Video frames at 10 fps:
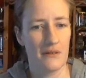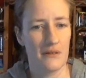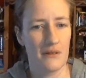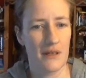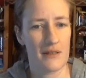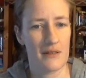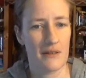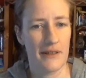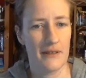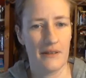less
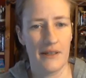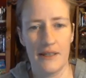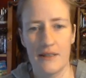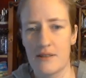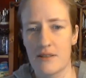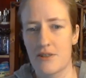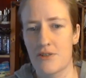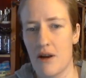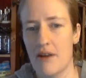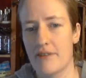likely to
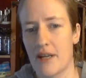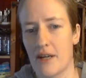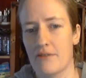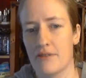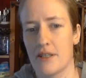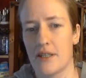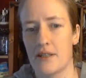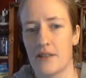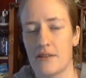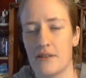drive carefully
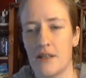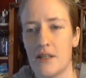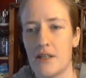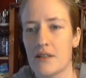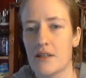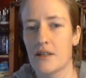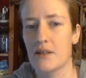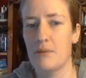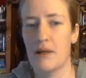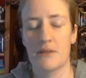and care
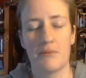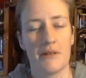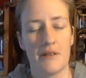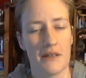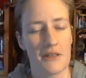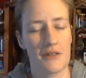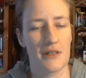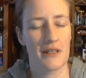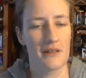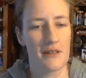about the
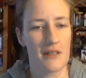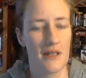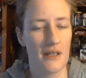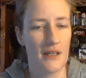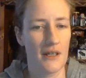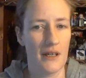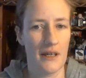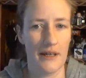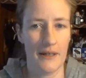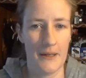pedestrians.
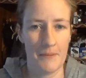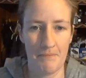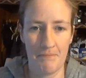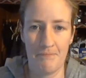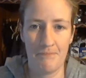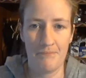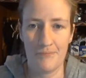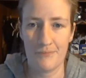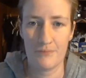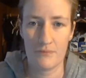And um,
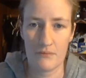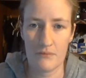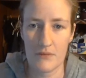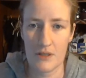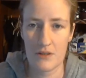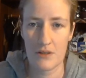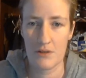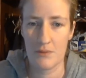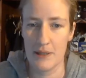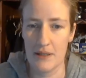
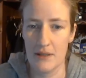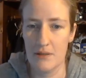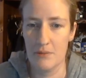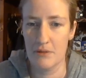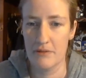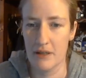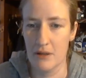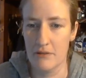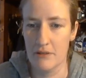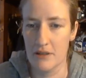Excuse me, I need to move that
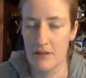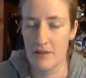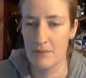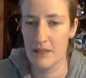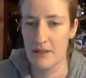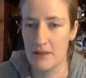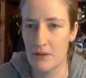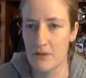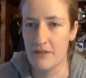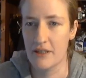over because I'm getting
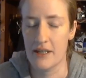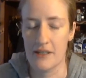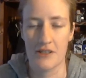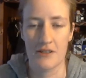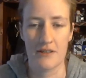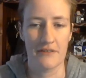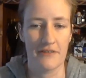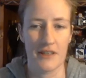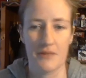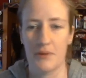notifications on
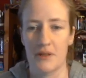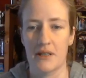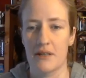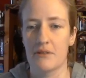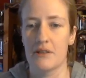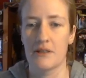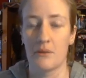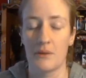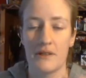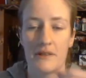Facebook and I really don't
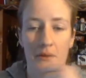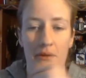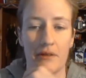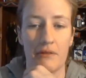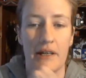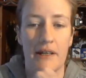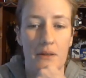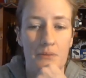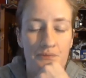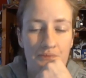want to deal with it right
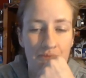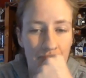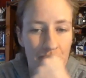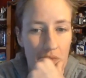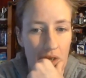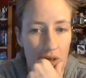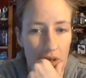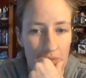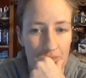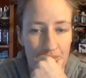now.
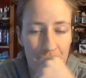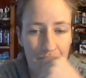Um,